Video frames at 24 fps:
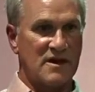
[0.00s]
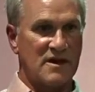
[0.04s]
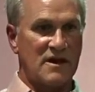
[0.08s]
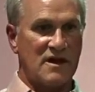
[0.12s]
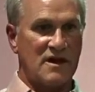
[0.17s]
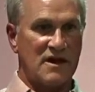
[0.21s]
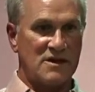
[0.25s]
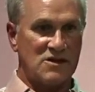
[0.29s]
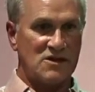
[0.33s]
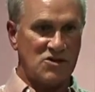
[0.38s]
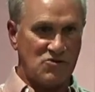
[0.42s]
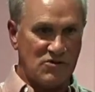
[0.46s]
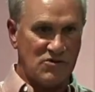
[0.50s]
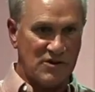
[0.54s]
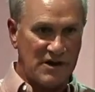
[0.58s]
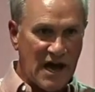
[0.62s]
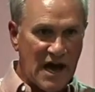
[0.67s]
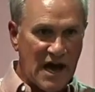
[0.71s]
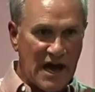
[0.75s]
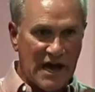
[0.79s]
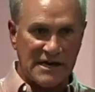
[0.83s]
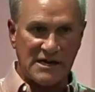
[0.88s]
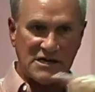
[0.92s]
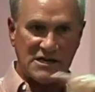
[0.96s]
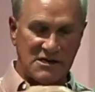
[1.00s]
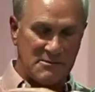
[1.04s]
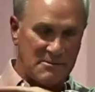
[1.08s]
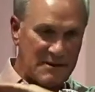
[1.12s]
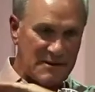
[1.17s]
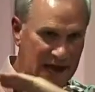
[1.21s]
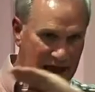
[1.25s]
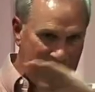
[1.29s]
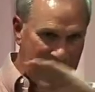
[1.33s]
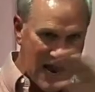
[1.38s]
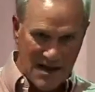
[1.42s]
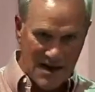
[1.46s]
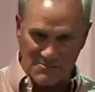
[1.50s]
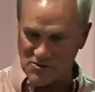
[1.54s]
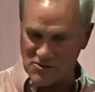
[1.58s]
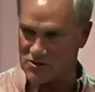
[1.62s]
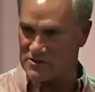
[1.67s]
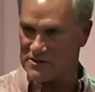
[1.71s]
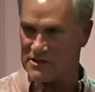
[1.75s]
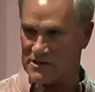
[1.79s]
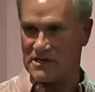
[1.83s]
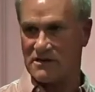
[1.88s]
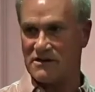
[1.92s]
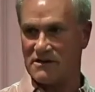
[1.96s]
And you and I need to be absolutely
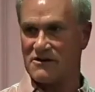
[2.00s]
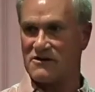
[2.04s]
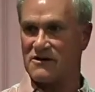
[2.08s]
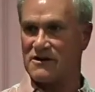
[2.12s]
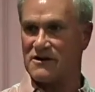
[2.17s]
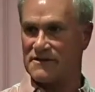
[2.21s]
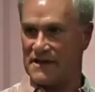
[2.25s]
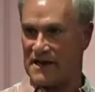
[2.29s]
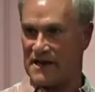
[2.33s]
clear on that.